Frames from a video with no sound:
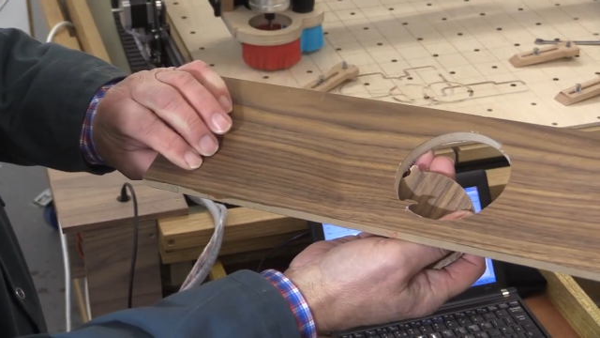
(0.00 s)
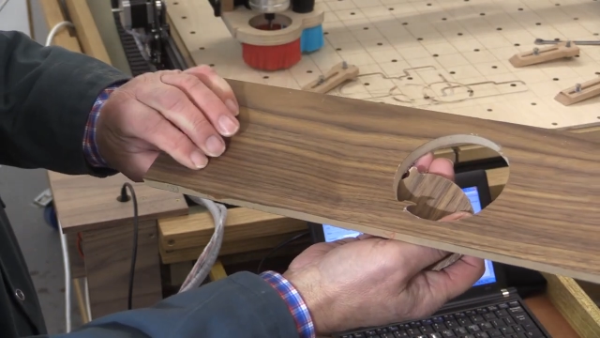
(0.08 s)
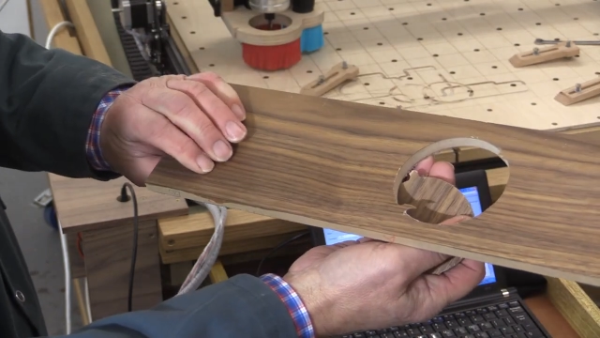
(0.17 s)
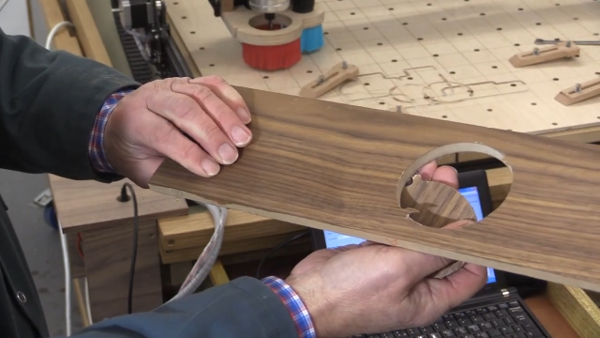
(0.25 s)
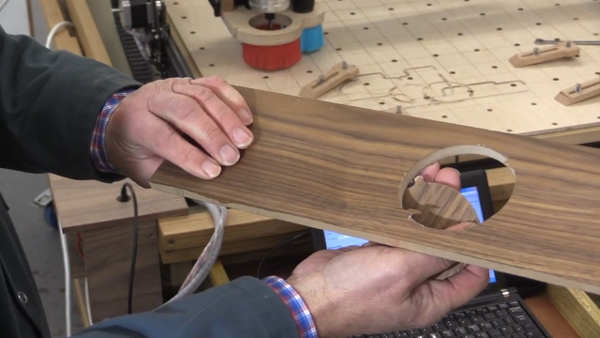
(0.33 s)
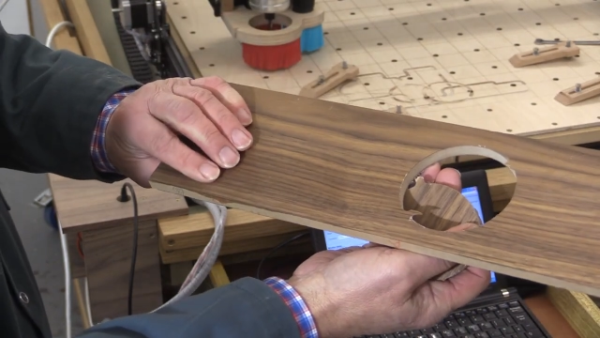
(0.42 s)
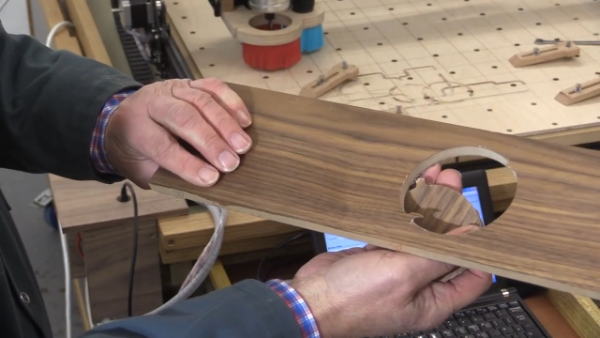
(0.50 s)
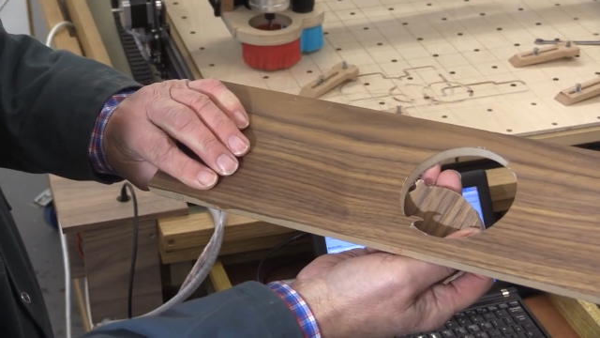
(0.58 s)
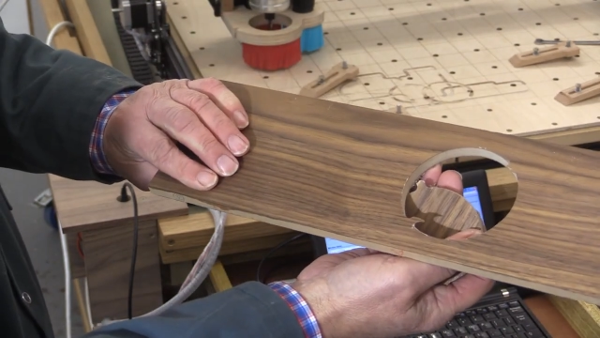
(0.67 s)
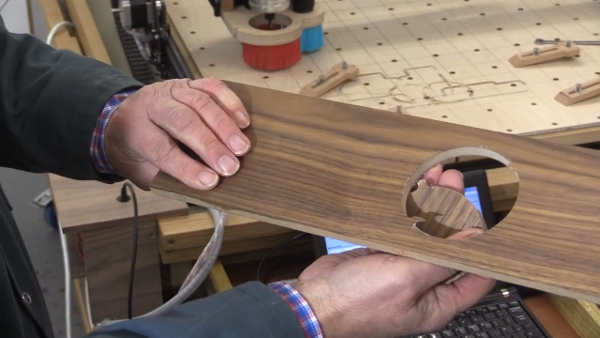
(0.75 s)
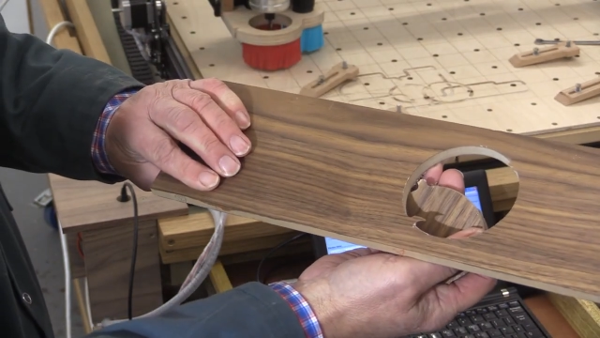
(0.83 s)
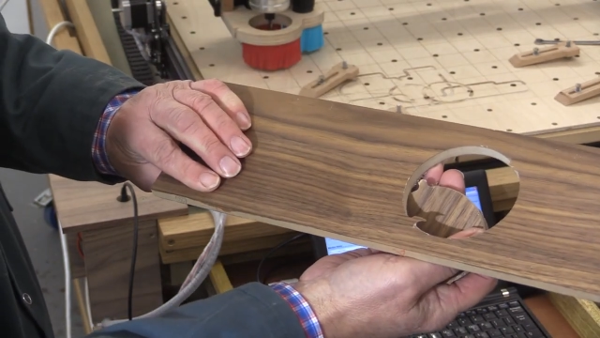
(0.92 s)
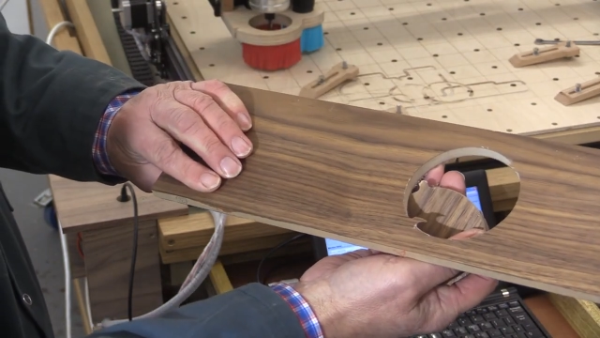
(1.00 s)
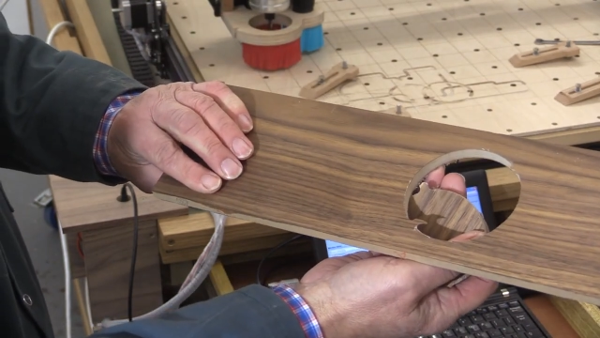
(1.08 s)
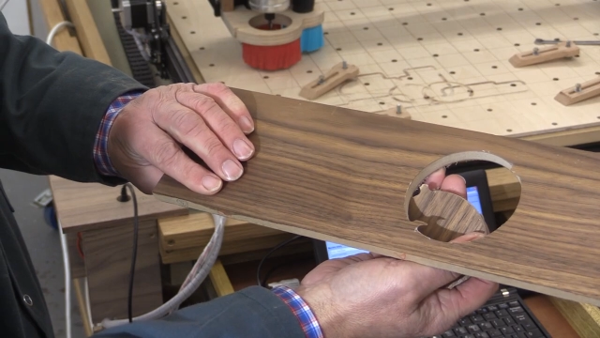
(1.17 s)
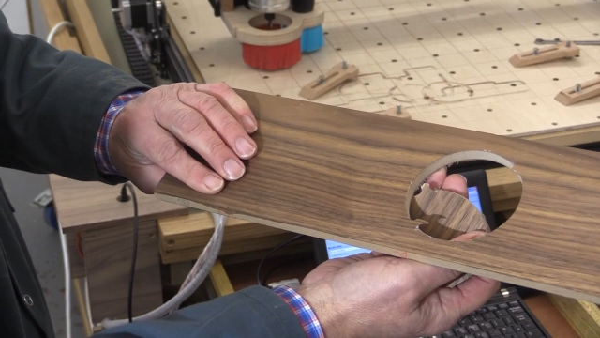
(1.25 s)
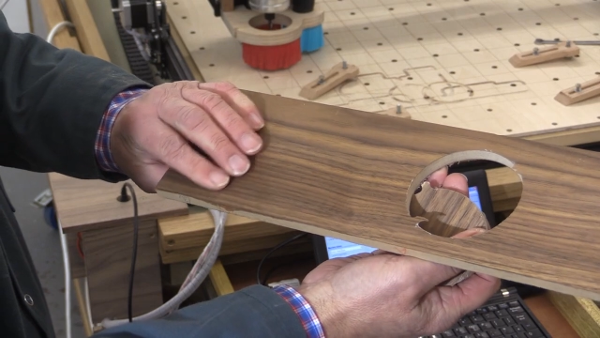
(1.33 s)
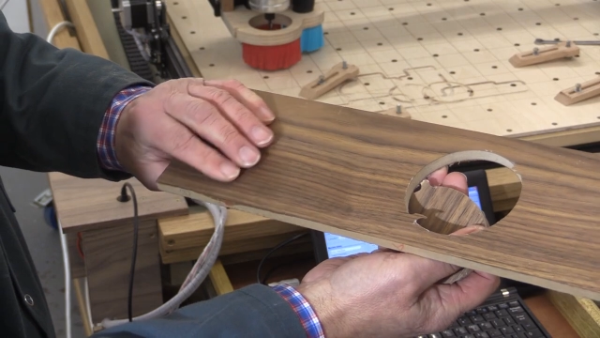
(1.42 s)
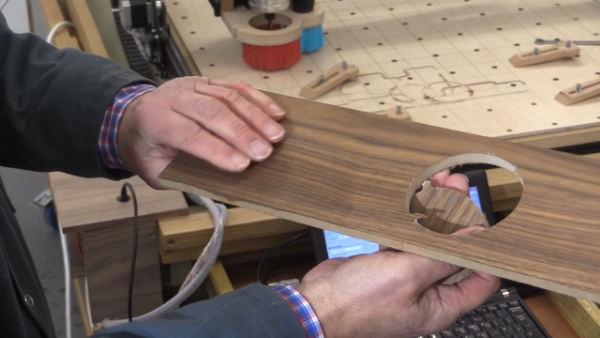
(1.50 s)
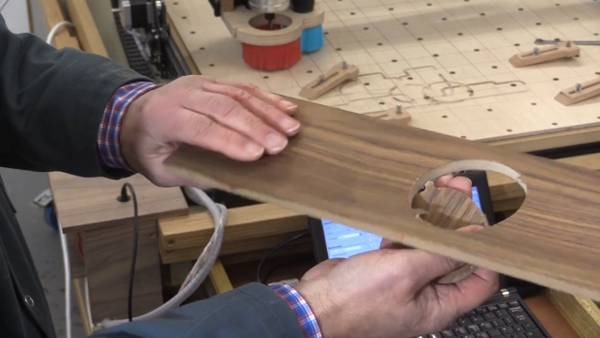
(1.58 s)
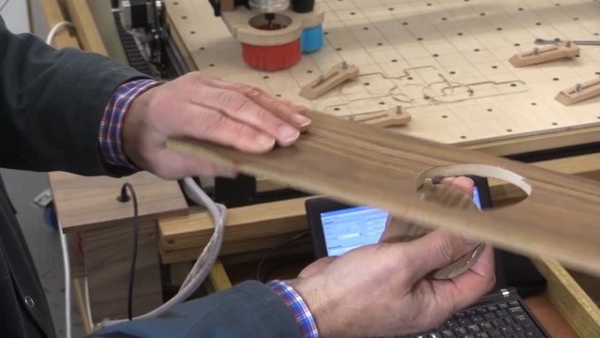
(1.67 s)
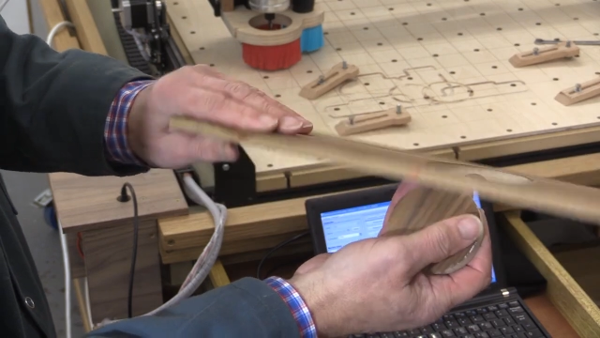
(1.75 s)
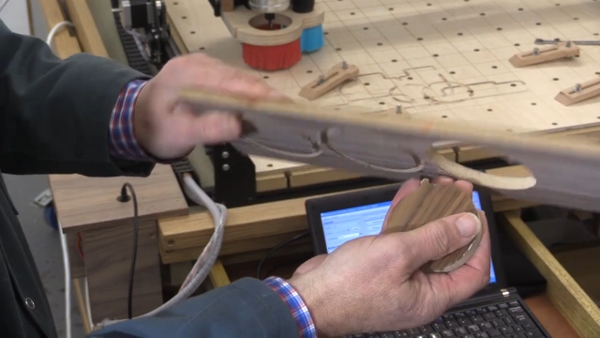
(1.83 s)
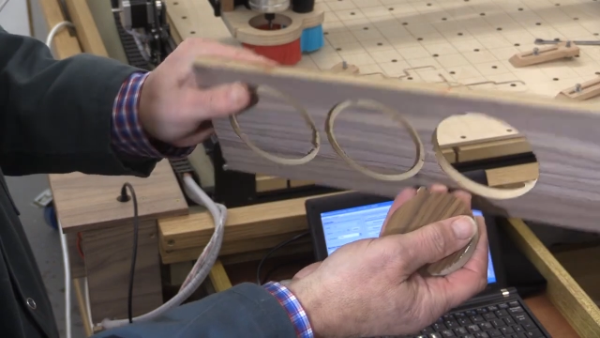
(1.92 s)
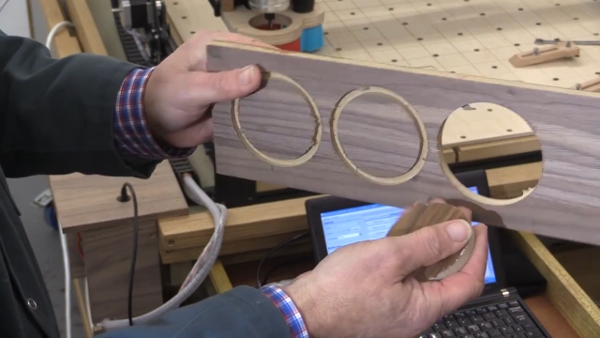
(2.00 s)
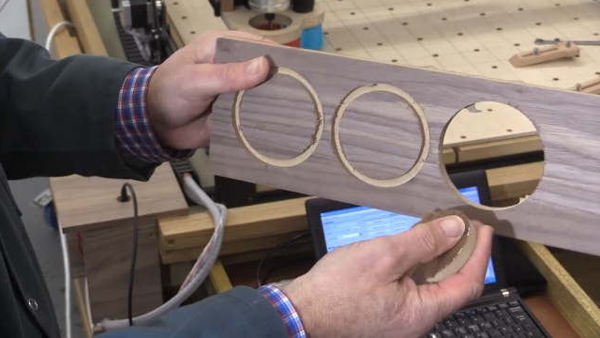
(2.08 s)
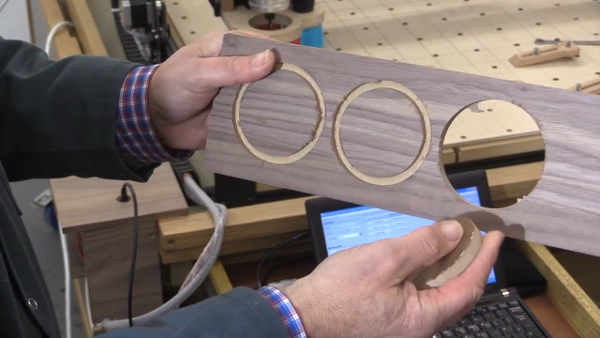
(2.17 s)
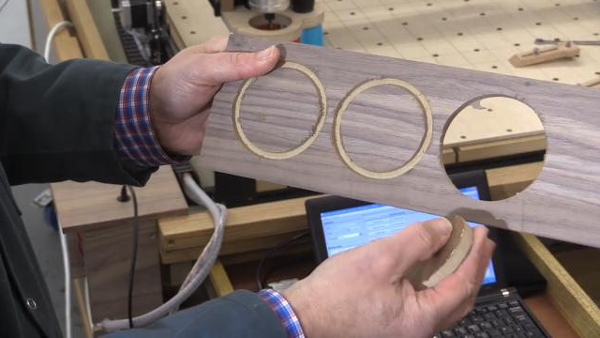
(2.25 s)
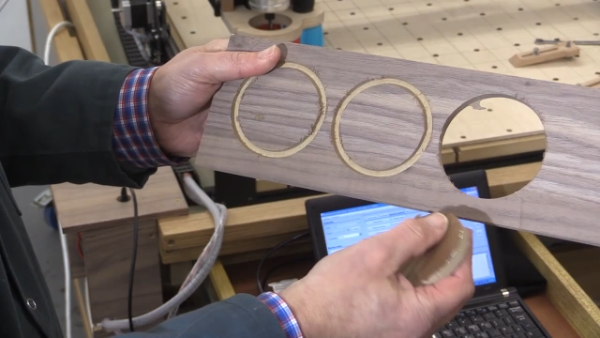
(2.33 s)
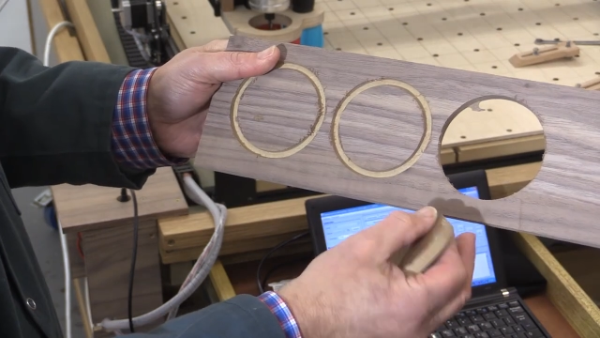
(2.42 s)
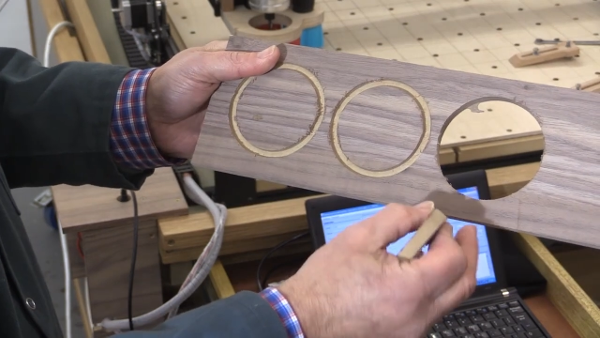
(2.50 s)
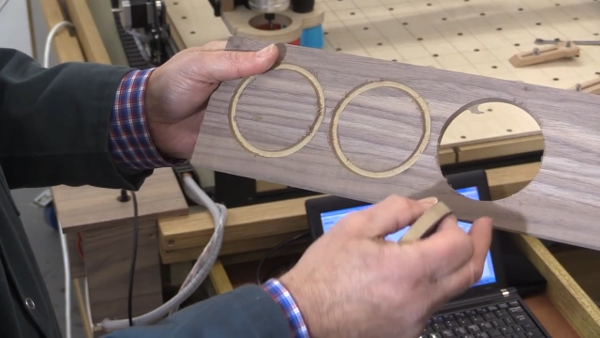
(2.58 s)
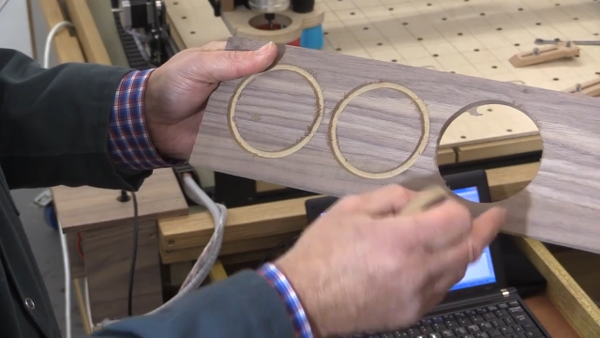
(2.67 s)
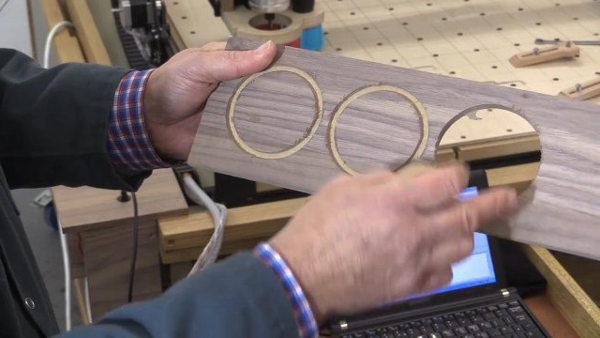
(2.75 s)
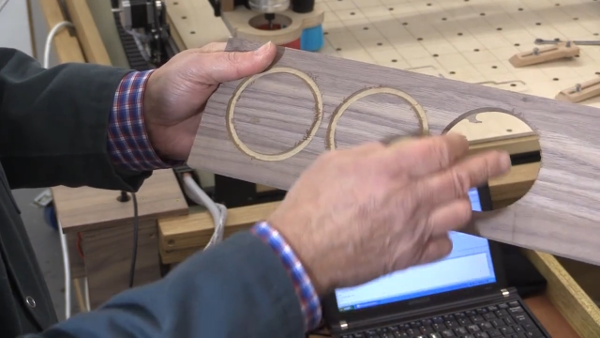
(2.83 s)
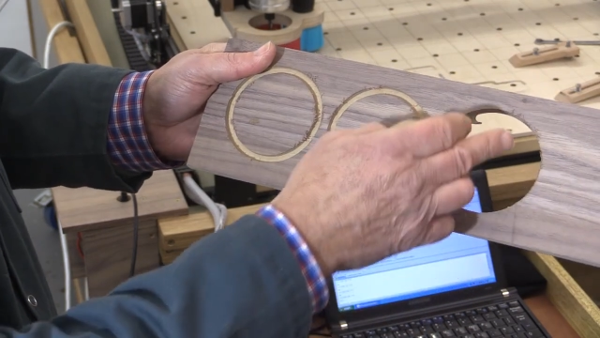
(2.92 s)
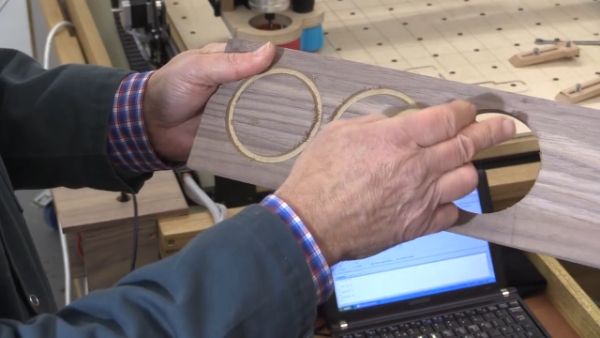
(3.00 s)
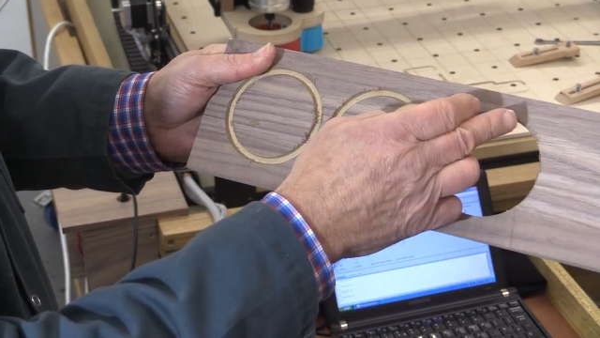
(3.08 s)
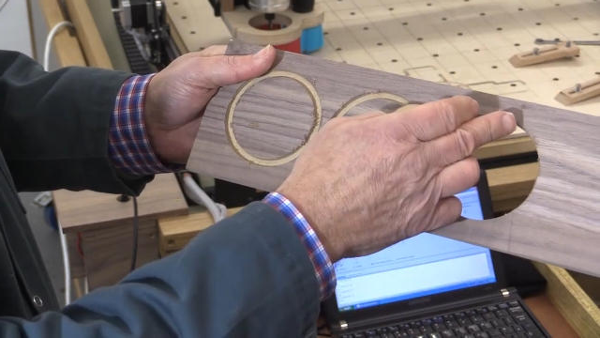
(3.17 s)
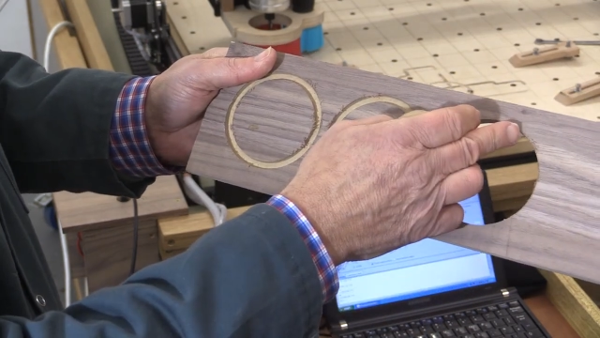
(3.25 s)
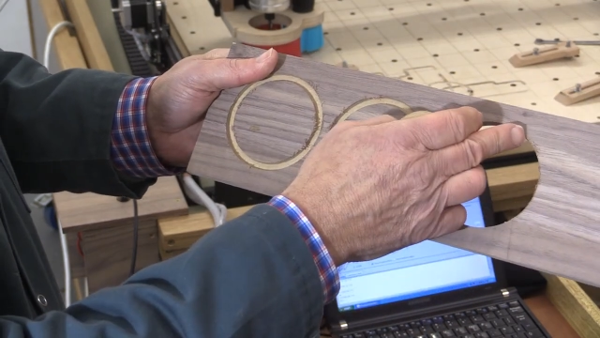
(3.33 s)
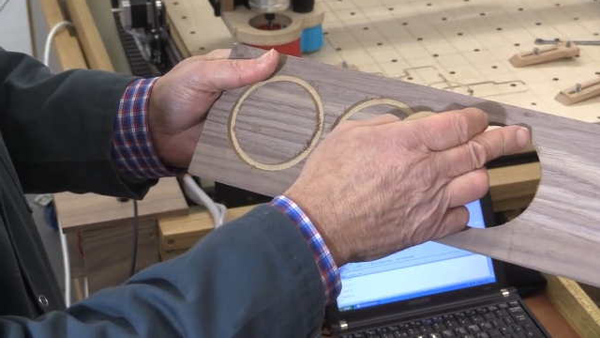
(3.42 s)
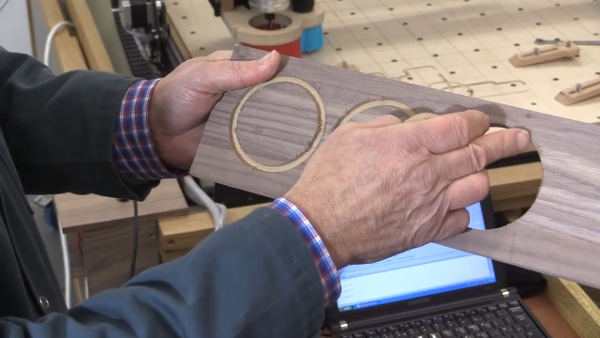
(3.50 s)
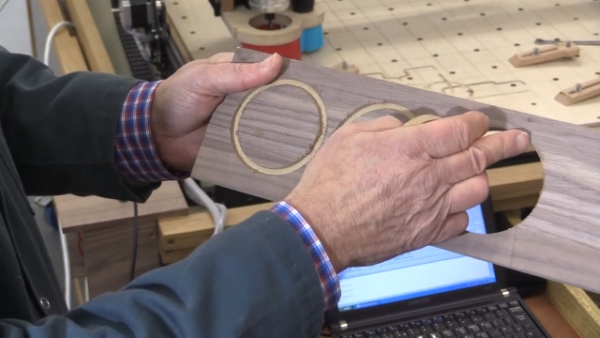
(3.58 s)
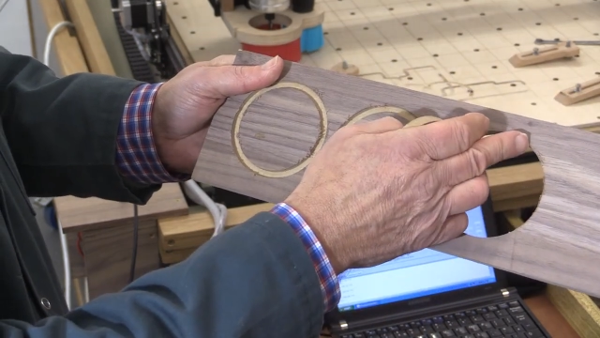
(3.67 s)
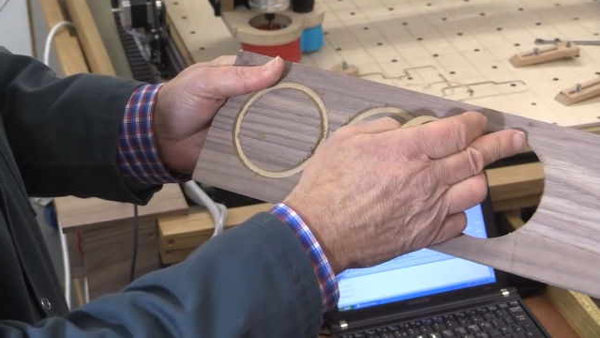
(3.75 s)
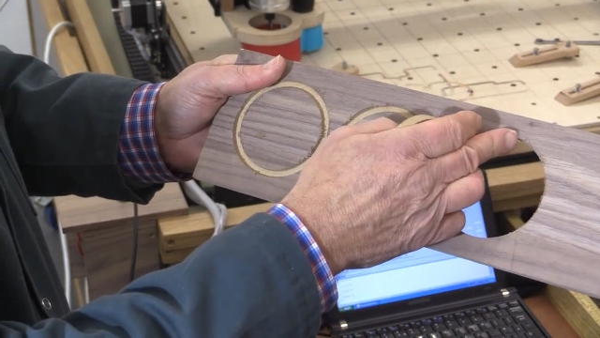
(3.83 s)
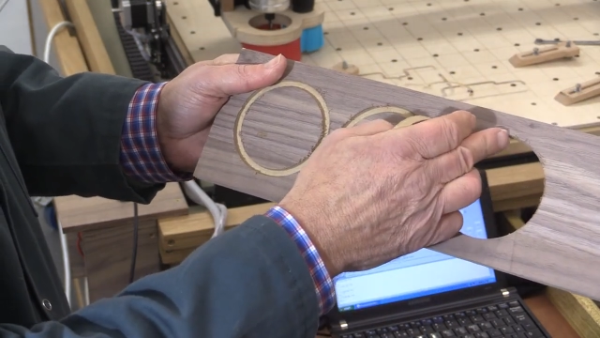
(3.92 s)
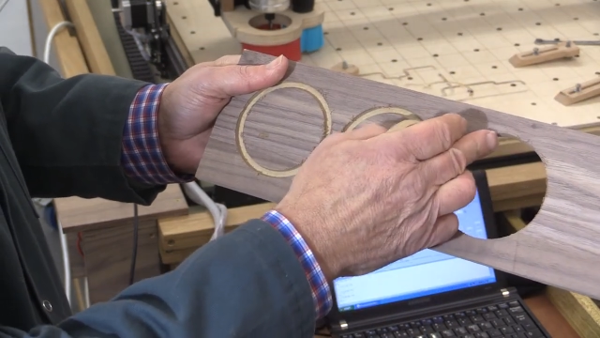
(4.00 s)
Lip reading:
No face is visible, so there are no lips to read.